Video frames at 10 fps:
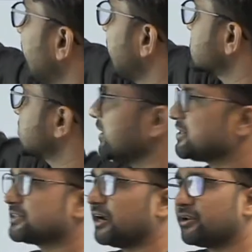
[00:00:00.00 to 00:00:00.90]
function is
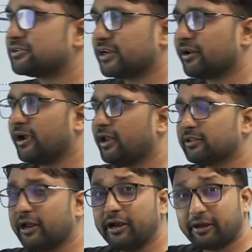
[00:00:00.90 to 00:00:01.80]
generating
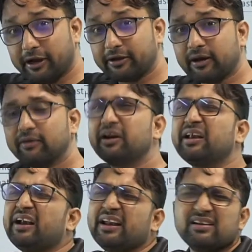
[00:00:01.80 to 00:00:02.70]
the iterator.
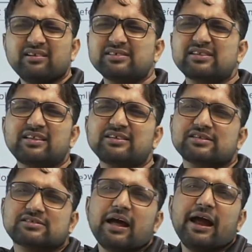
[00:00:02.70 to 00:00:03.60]
Iterator is nothing,
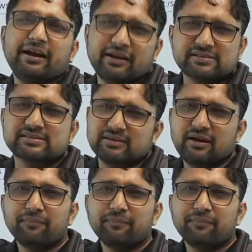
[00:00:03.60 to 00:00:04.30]
just the address.